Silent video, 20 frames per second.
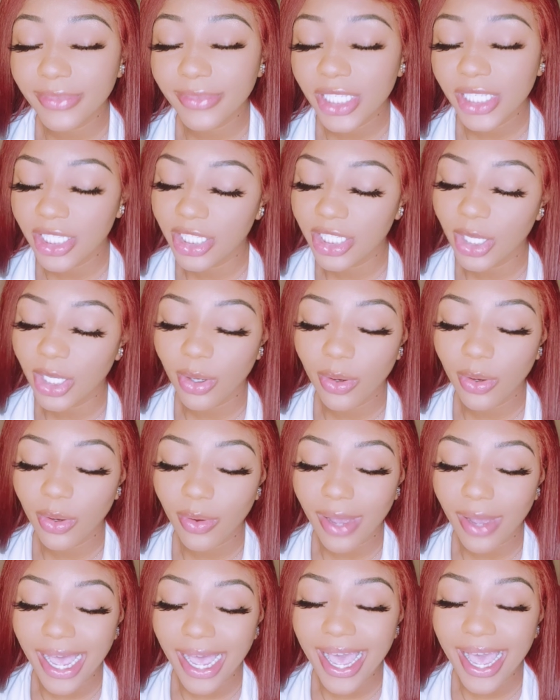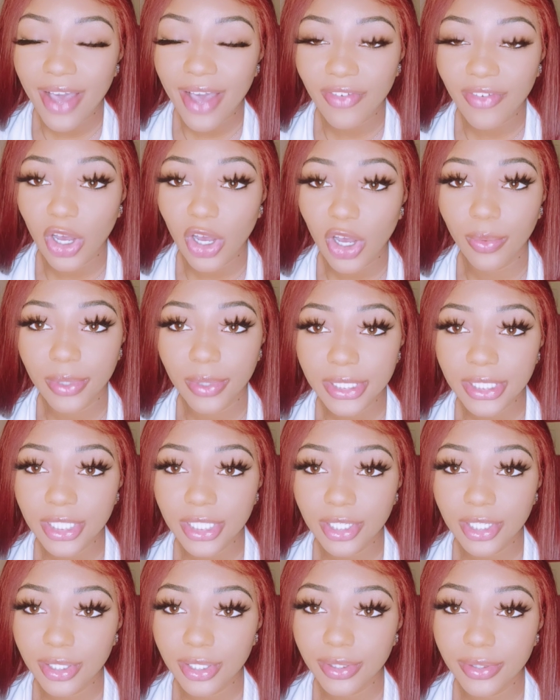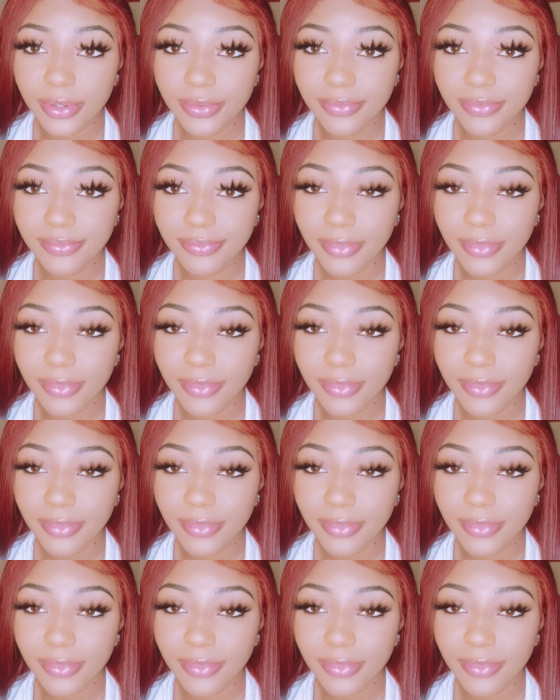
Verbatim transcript: So, I have homework to do.